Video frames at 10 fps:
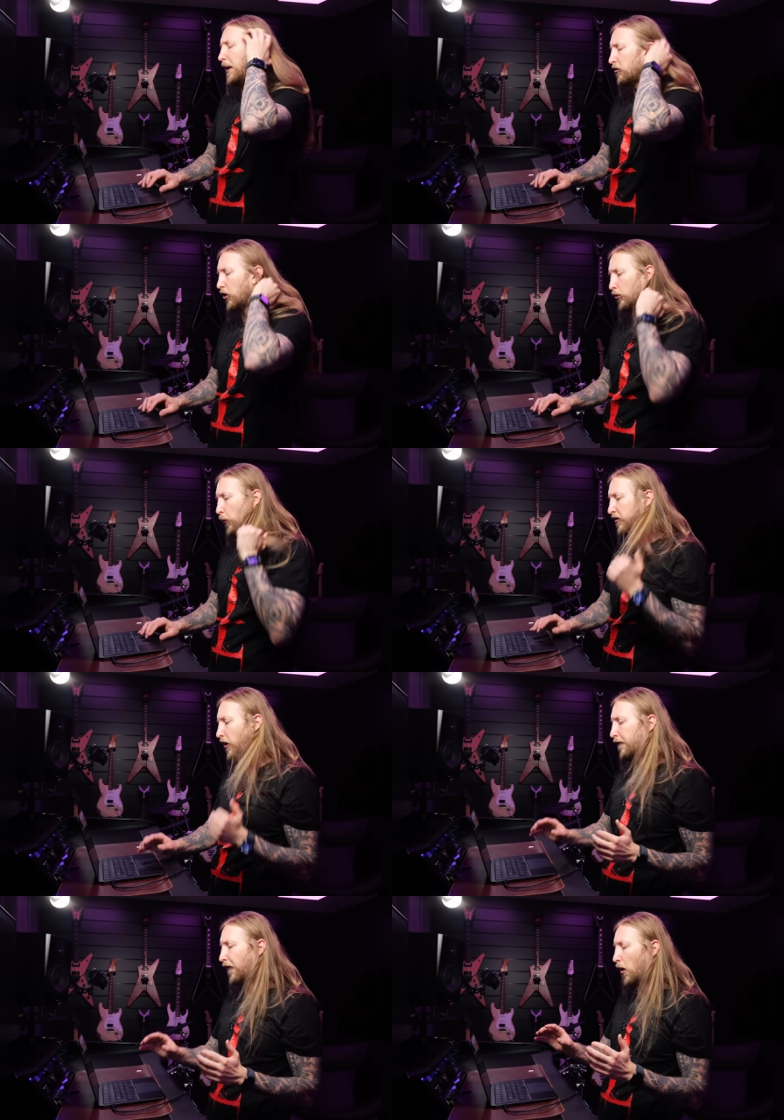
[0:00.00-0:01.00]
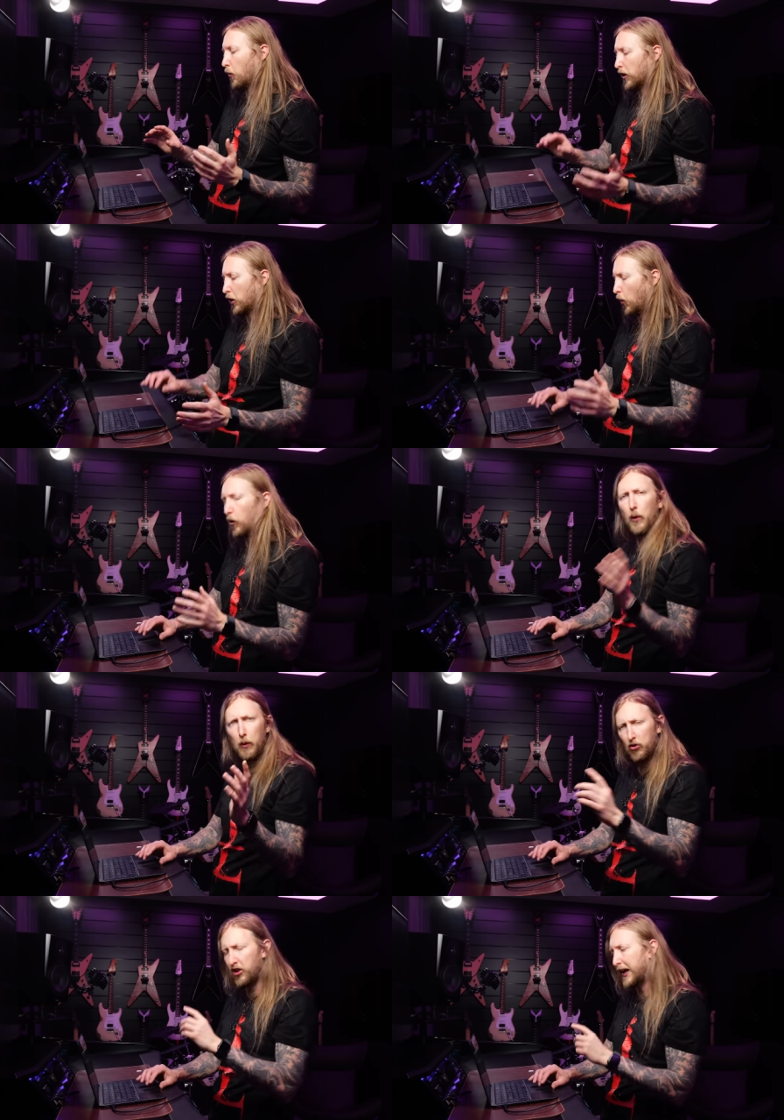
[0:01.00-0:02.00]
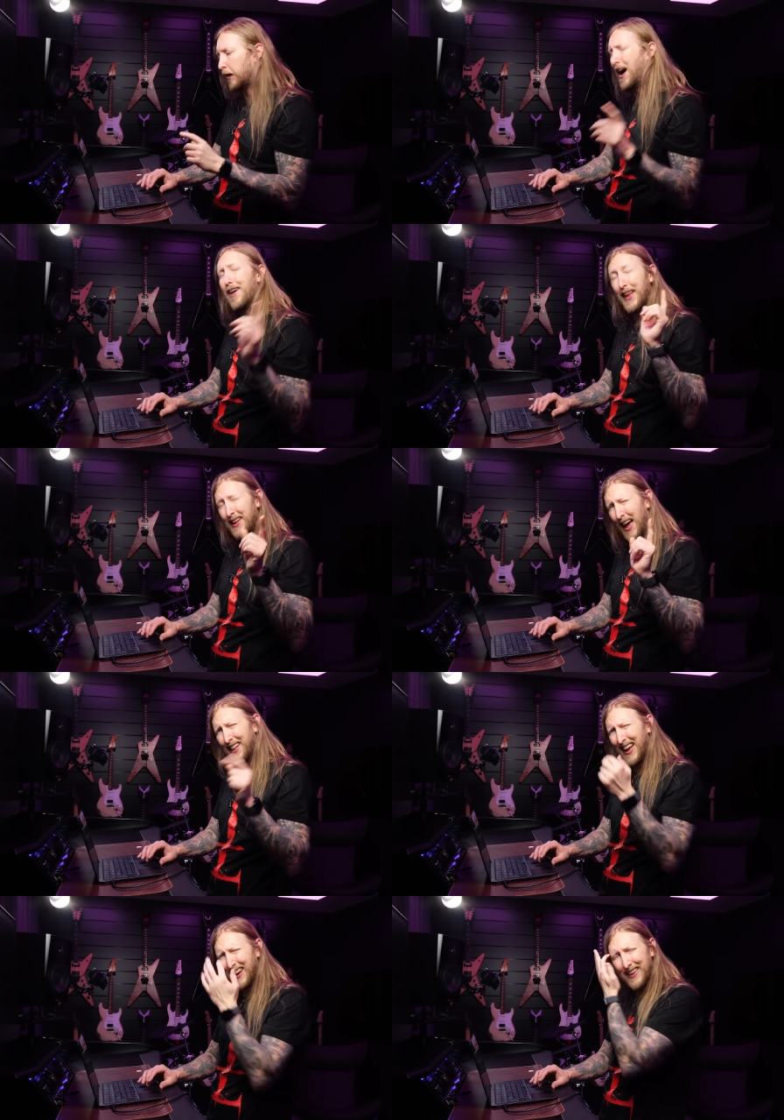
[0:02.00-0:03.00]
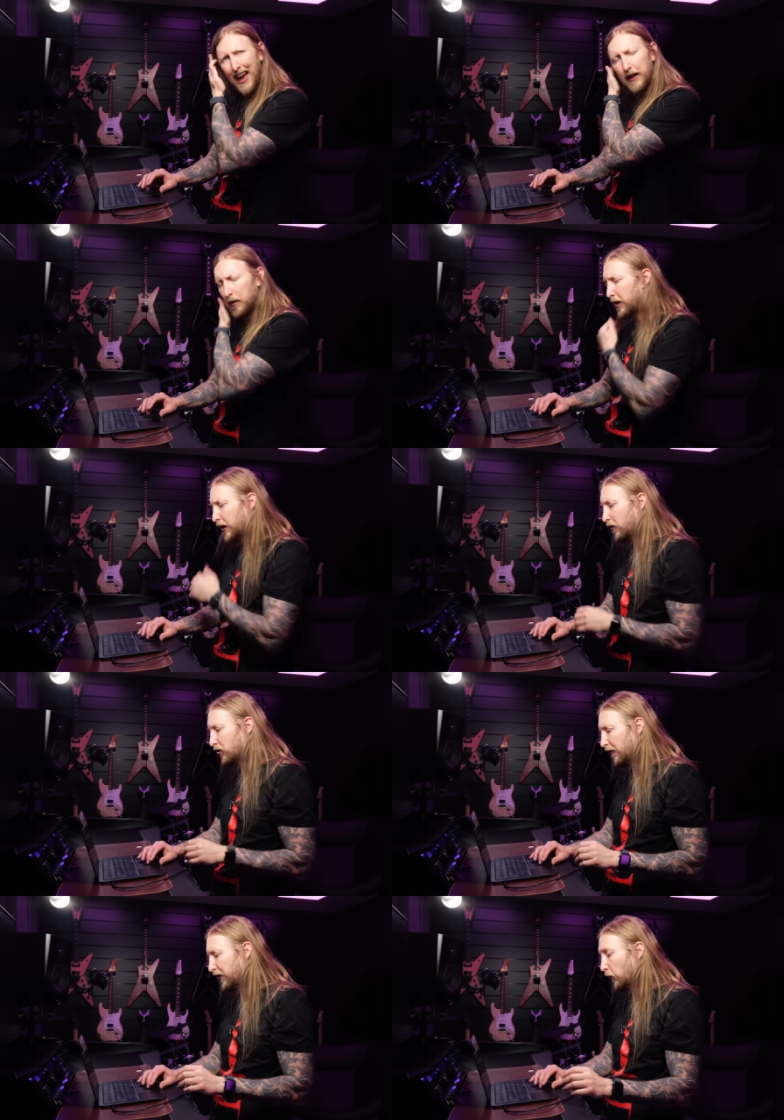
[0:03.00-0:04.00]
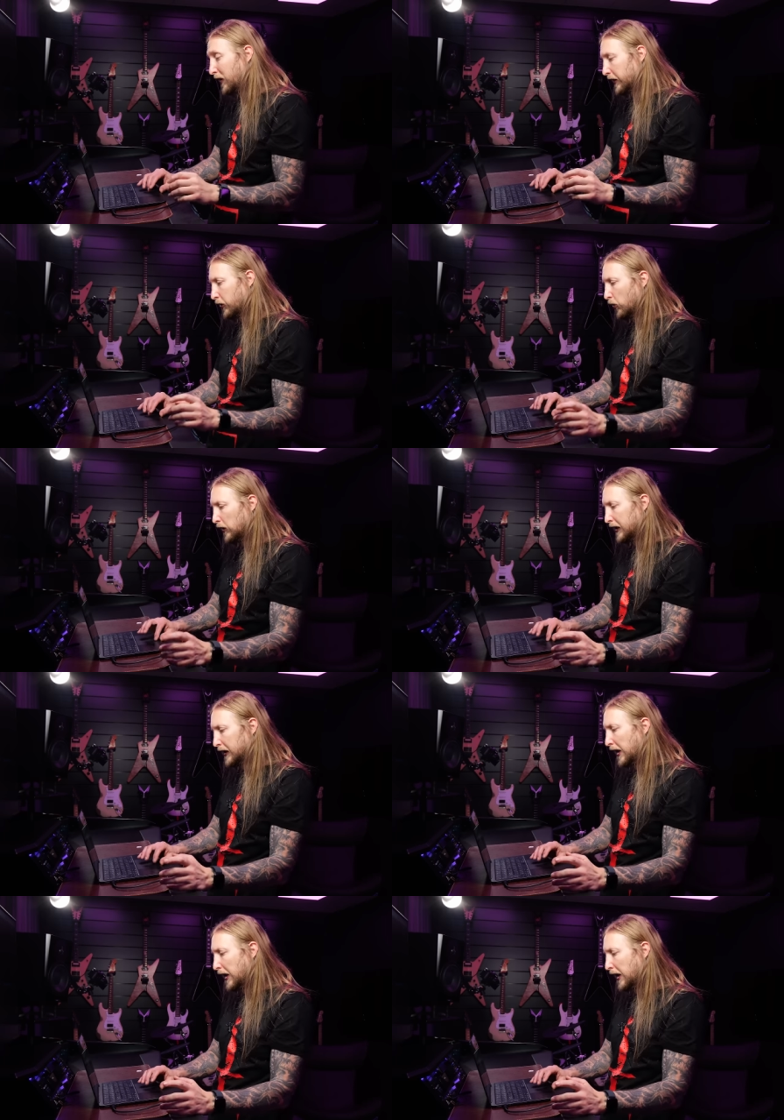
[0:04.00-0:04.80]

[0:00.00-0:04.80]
pictures which I thought were cool. We would check him out, and then at the end, I'm gonna give you something really cool.